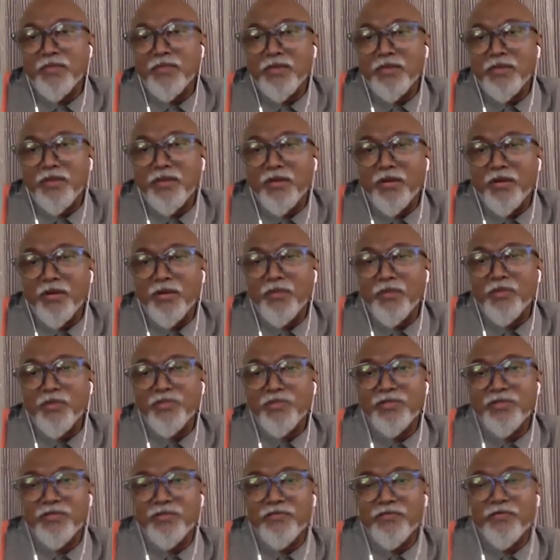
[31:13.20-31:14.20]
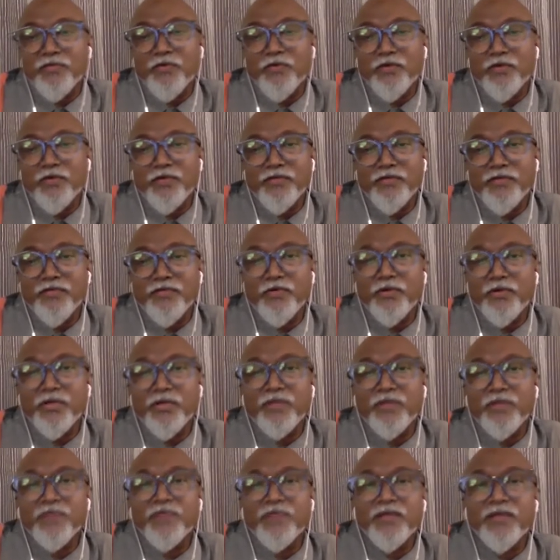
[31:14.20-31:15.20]
almost 44
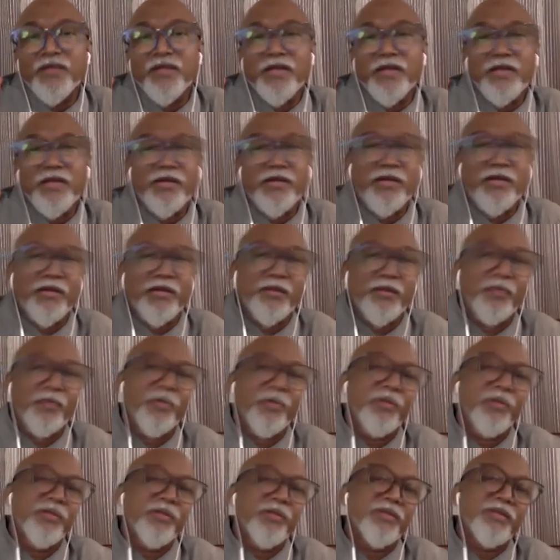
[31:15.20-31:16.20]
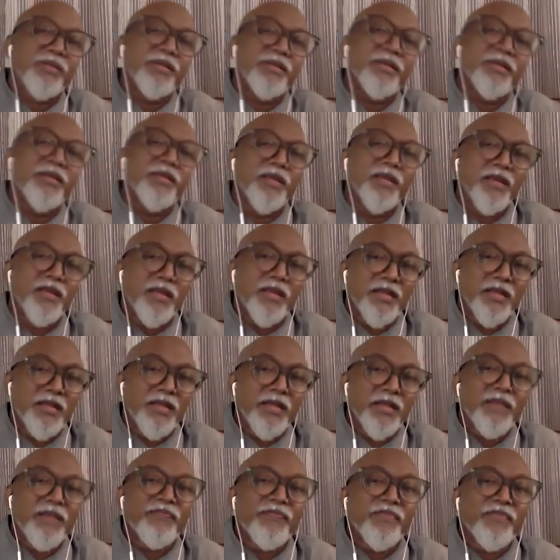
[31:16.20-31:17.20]
different kind of community
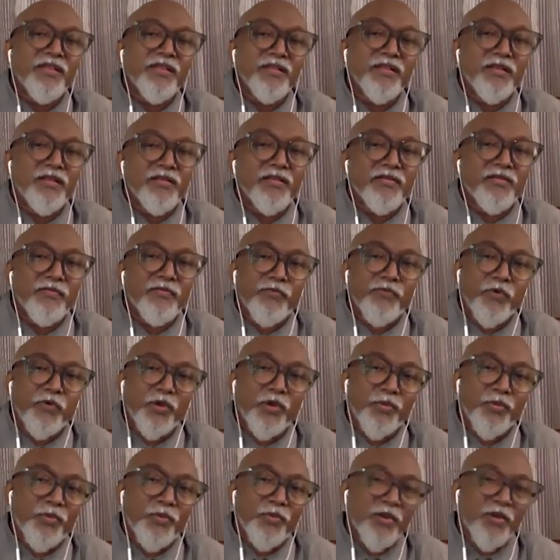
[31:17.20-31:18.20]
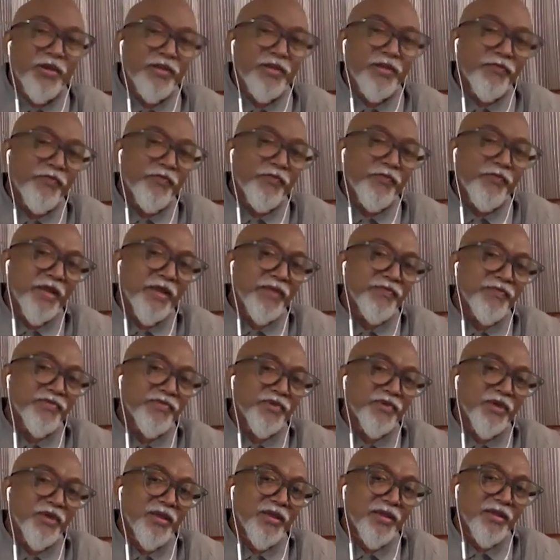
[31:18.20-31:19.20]
lives in this 4.5
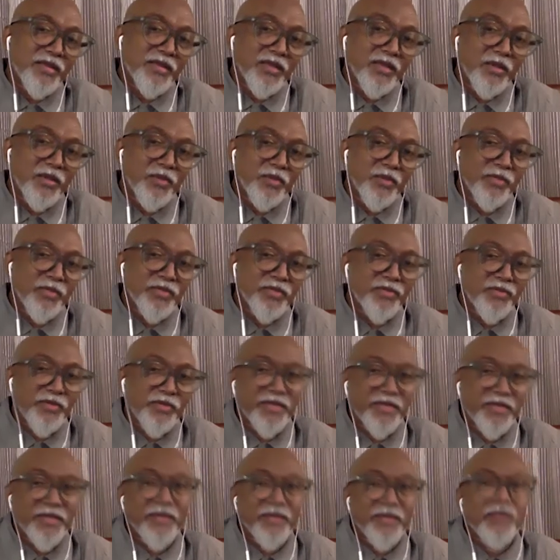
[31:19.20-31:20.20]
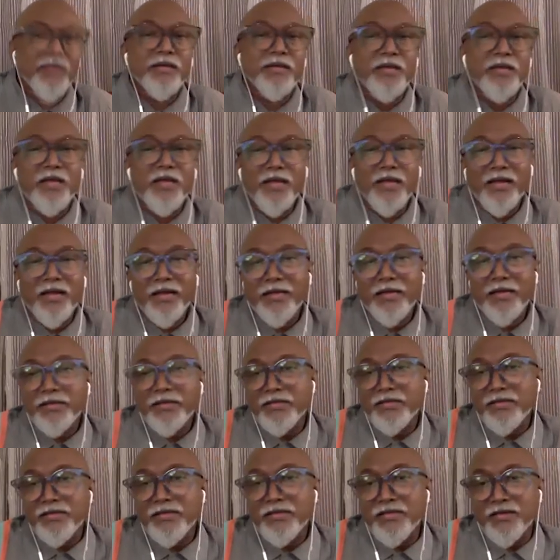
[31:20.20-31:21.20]
square kilometer area
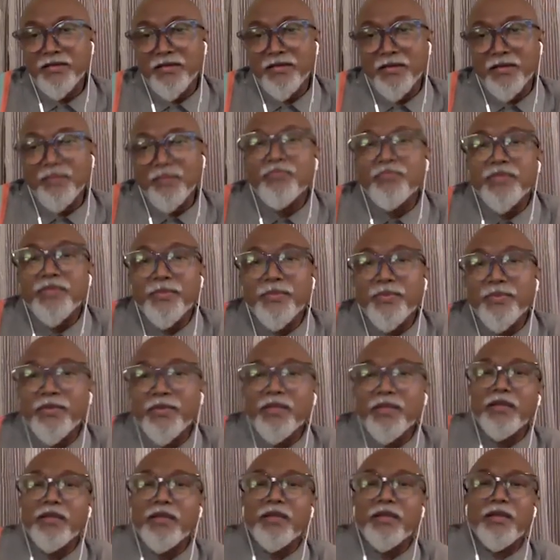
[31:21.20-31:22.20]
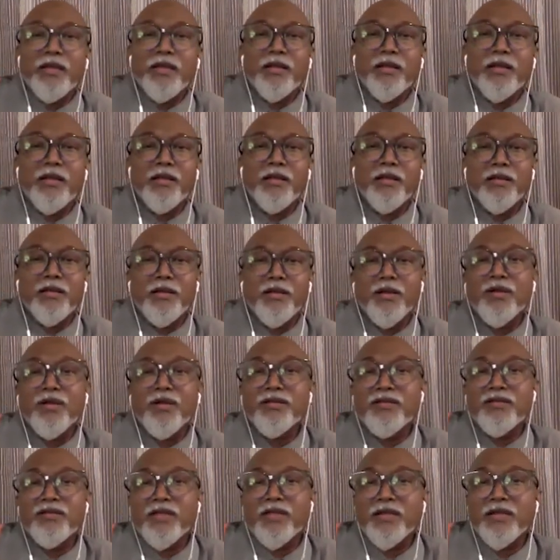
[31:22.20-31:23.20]
and uh, hmm. people uh,
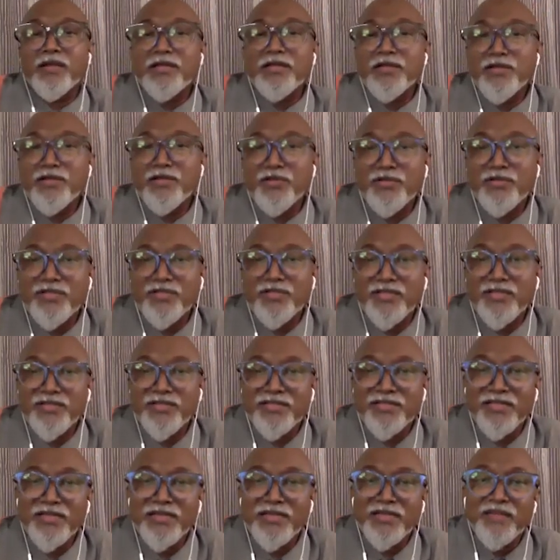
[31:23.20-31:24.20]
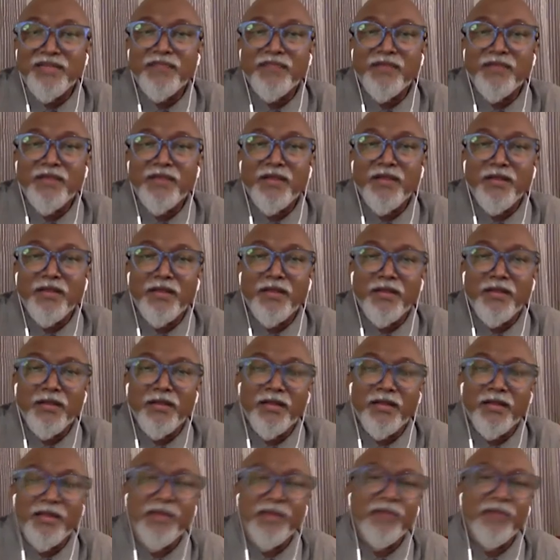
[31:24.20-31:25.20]
around 13 to 16 different
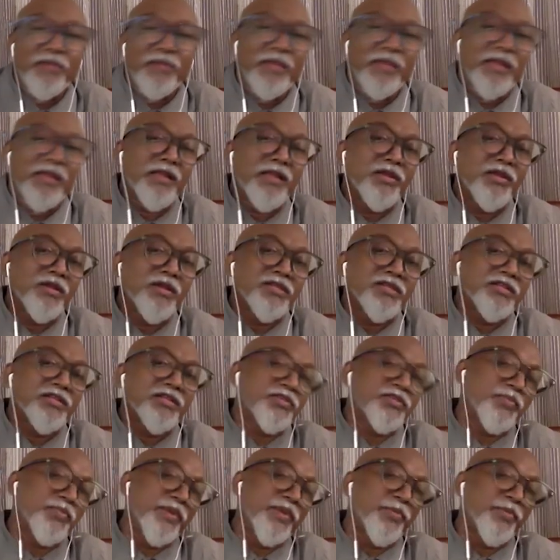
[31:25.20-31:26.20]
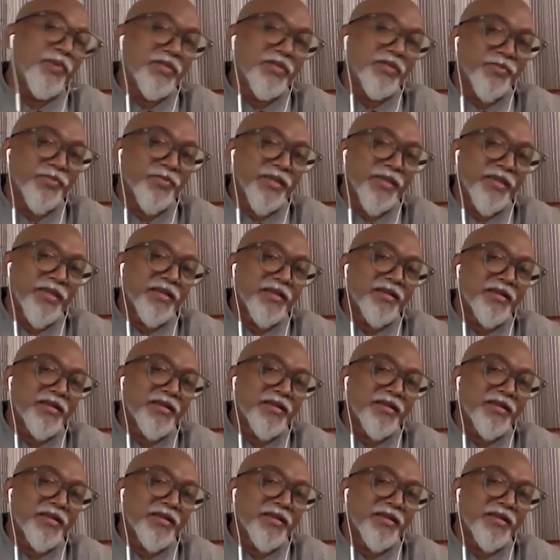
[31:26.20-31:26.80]
kind of languages people speak